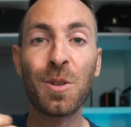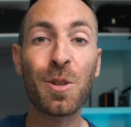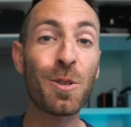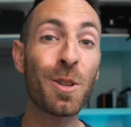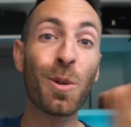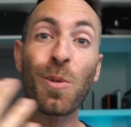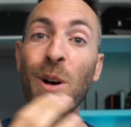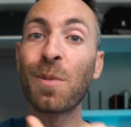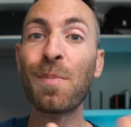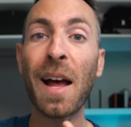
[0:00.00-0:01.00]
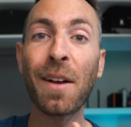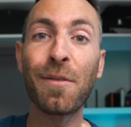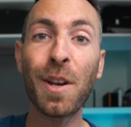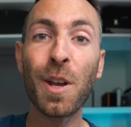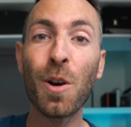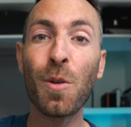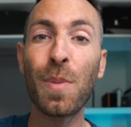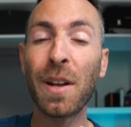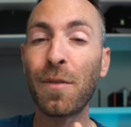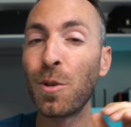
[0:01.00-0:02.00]
So there's a little welcome back video,
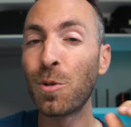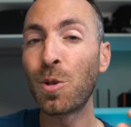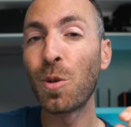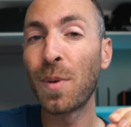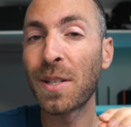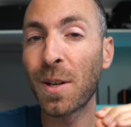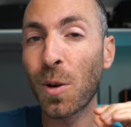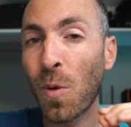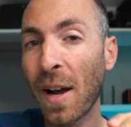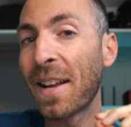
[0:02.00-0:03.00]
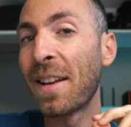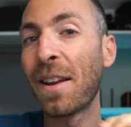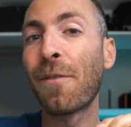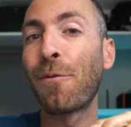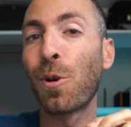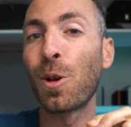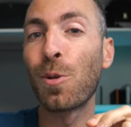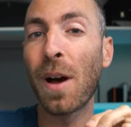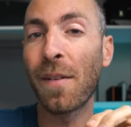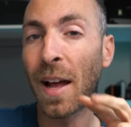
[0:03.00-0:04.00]
but if YouTube isn't quite enough for
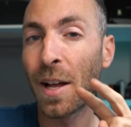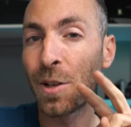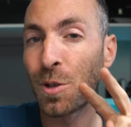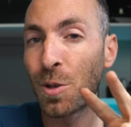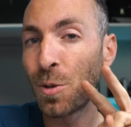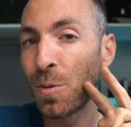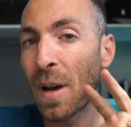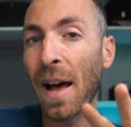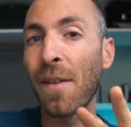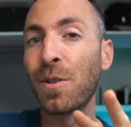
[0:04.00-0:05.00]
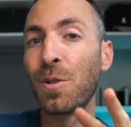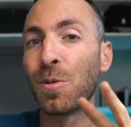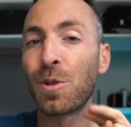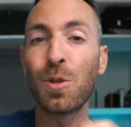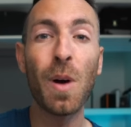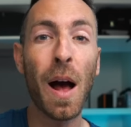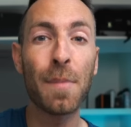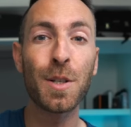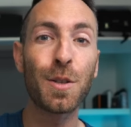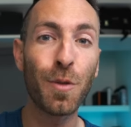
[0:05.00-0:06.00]
you, I've got two avenues, two
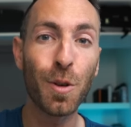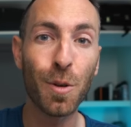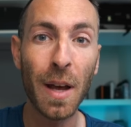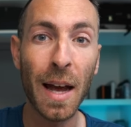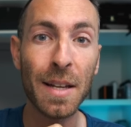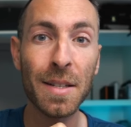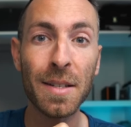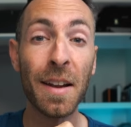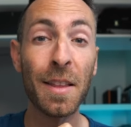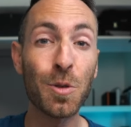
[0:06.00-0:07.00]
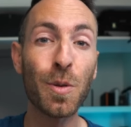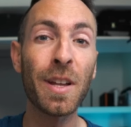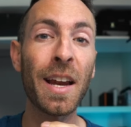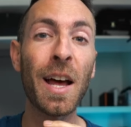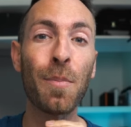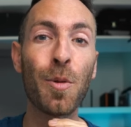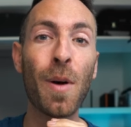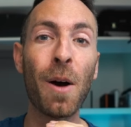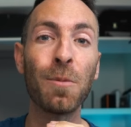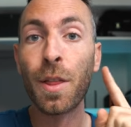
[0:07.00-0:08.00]
options for you guys that I think is really gonna help you
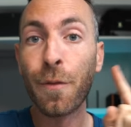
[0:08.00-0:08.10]
out.